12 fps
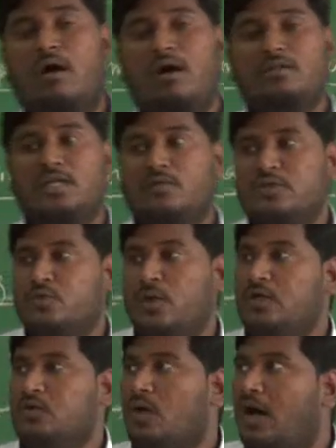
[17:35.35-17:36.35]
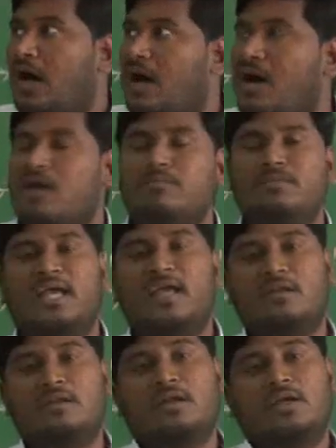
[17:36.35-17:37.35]
or that was going to harm
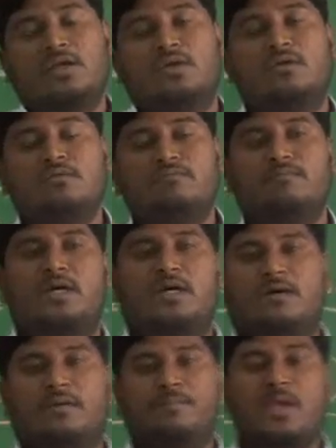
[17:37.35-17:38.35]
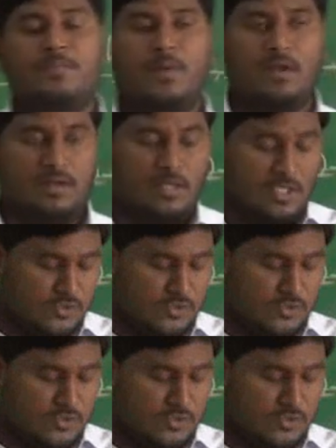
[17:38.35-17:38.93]
their, you know, people.